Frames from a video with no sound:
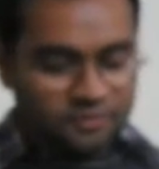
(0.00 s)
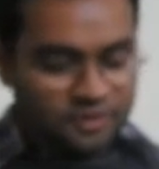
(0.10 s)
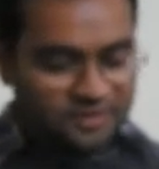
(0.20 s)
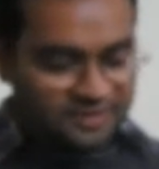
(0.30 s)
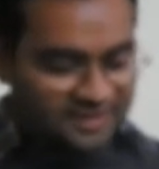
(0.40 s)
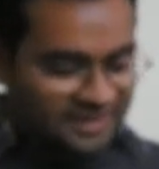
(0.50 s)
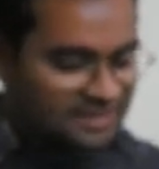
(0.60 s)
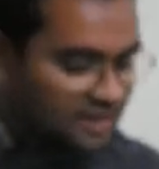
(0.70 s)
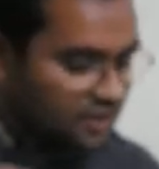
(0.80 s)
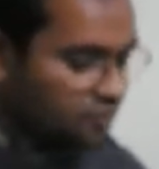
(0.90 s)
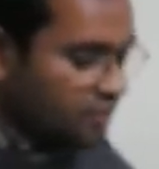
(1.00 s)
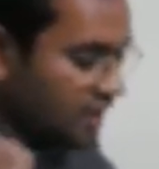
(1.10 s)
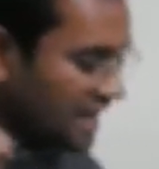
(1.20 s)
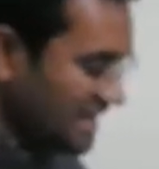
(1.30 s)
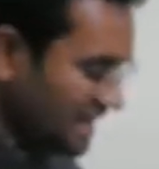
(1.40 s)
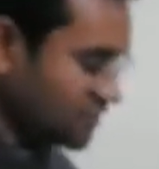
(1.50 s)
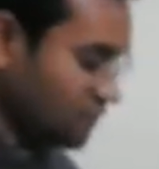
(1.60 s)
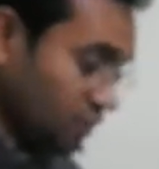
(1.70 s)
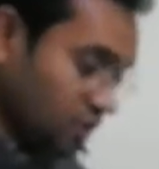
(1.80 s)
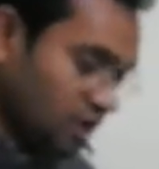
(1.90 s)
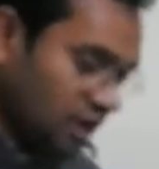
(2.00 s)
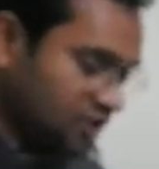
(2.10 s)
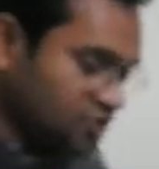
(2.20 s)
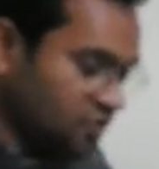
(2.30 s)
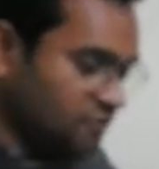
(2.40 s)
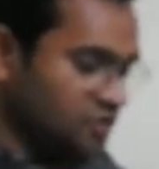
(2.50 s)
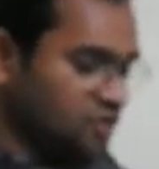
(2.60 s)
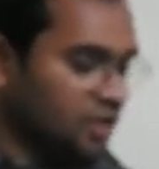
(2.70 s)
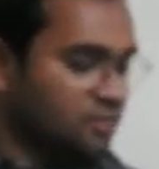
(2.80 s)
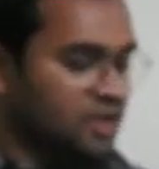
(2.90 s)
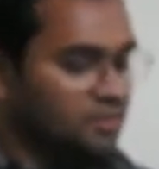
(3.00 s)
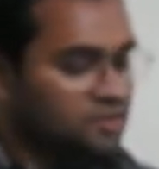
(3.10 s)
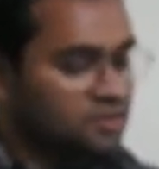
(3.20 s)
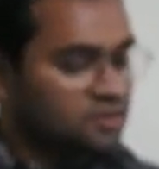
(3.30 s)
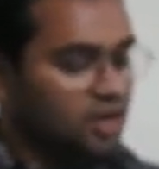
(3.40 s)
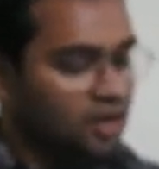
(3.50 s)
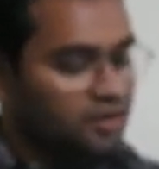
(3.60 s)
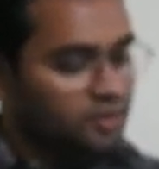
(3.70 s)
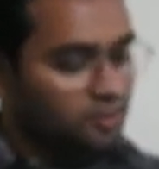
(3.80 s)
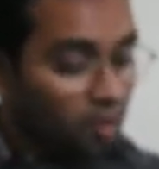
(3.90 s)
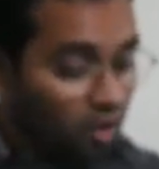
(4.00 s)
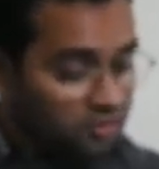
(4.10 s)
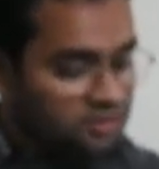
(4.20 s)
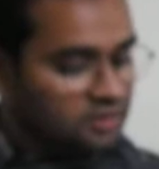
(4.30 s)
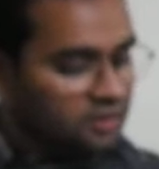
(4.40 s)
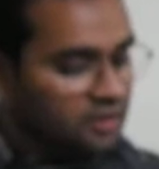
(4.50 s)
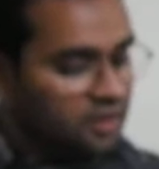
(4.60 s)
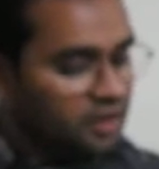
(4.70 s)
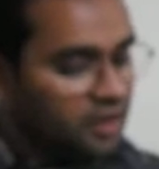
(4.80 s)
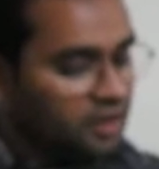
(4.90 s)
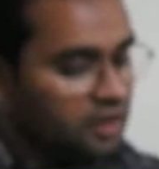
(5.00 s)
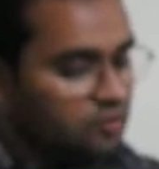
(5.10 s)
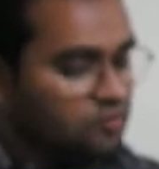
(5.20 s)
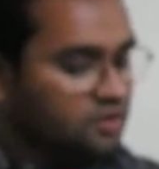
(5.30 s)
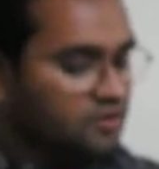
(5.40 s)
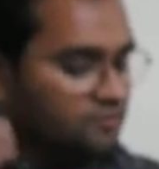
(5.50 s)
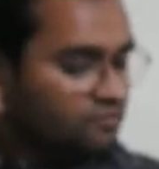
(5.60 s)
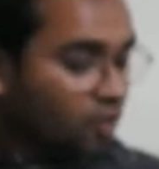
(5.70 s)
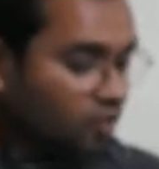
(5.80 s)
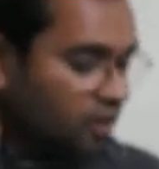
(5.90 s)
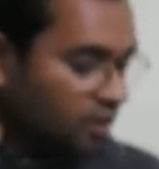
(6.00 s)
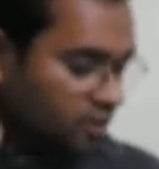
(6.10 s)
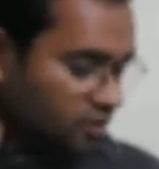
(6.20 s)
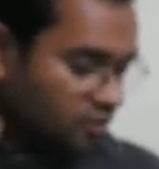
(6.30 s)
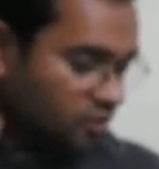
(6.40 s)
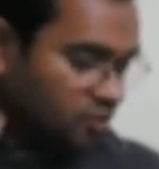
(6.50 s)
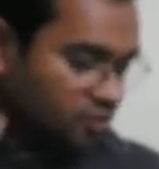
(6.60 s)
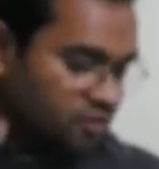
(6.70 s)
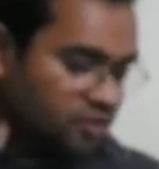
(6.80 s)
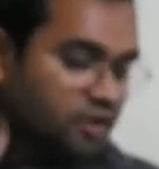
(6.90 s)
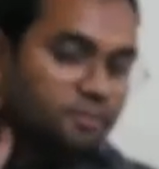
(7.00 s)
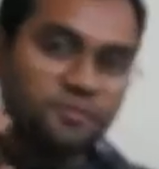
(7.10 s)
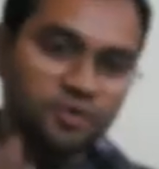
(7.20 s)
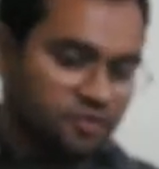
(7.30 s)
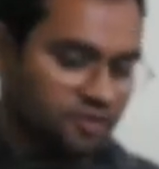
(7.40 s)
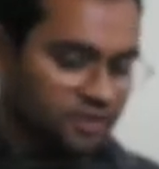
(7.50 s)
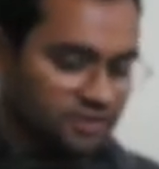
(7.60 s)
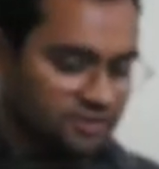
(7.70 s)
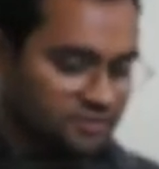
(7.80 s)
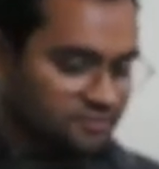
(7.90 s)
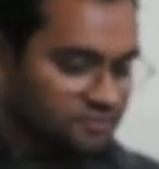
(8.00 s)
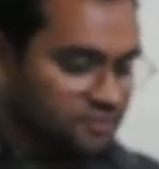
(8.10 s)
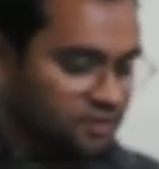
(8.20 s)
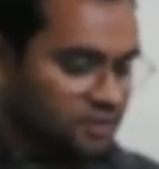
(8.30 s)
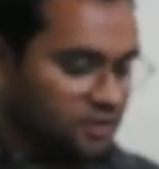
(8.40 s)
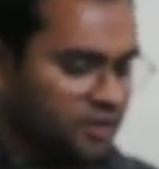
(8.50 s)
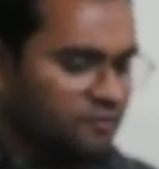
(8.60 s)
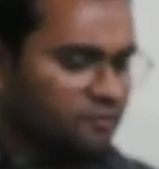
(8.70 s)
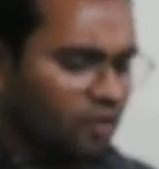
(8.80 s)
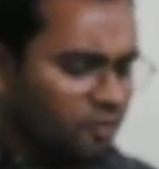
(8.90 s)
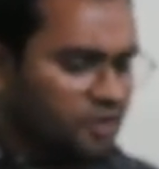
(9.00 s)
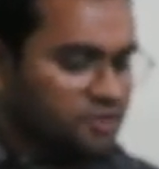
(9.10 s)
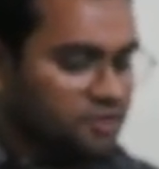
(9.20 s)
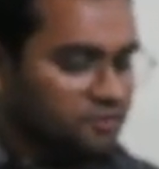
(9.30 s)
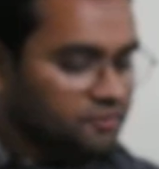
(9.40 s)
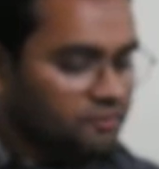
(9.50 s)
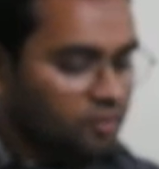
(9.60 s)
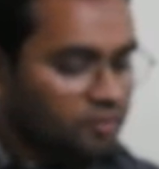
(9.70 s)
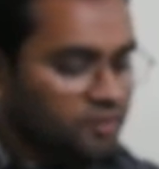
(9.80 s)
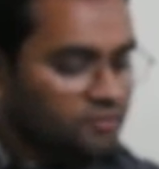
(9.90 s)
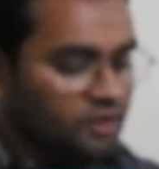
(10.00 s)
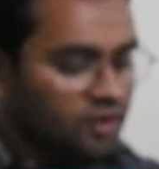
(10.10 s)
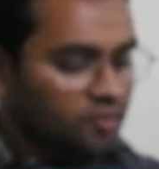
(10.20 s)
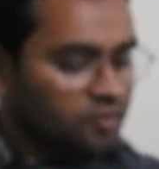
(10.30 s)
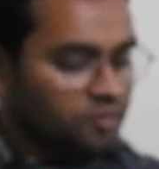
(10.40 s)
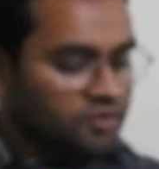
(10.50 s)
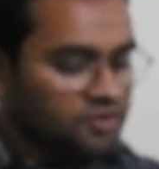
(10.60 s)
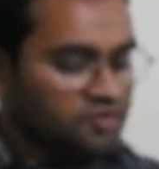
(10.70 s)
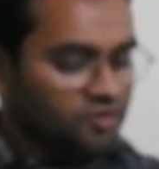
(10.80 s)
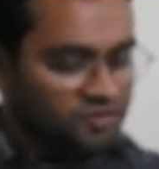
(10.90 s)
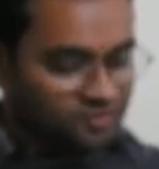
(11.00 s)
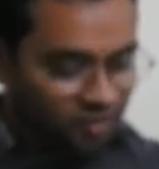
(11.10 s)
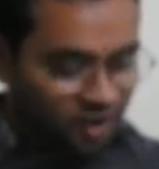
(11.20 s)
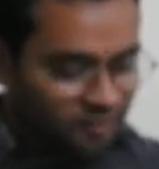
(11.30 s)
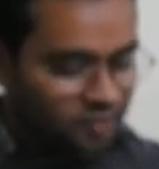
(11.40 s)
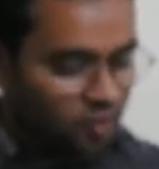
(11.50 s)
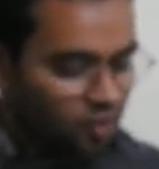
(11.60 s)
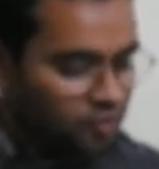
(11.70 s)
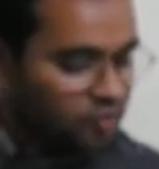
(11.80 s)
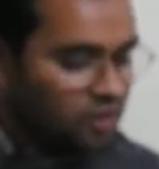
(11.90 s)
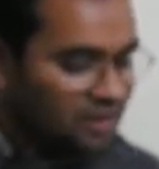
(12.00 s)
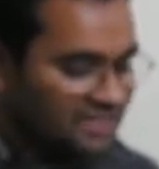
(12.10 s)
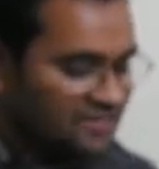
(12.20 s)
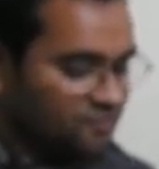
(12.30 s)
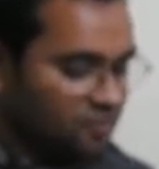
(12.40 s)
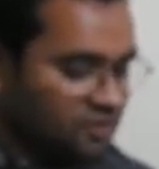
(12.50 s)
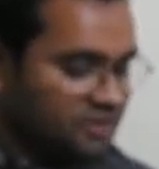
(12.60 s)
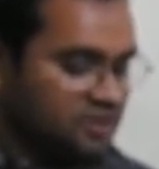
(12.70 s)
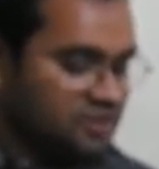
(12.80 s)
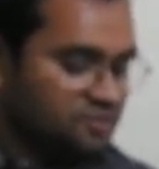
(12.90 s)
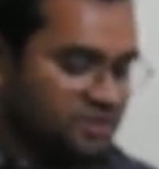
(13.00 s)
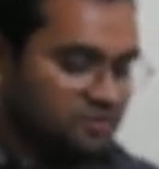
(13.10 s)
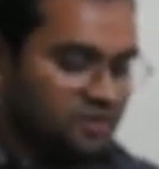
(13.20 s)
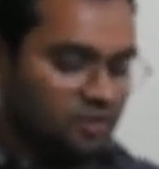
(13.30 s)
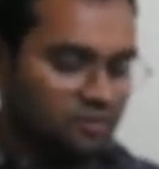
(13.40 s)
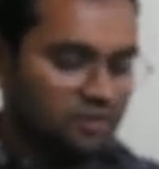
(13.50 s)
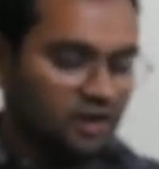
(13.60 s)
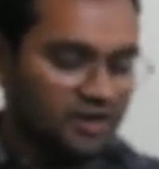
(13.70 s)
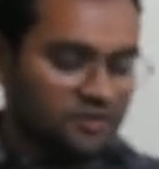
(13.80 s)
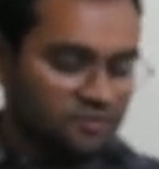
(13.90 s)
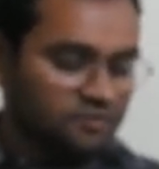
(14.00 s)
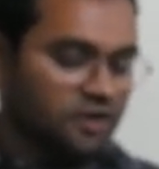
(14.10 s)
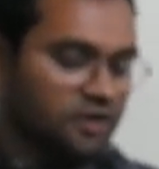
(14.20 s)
This keys into an index for the collection, which can be kept as a card in a box, in a loosely folder or computer disk. Information from the field notebook is transcribed onto a list for each specimen along the lines of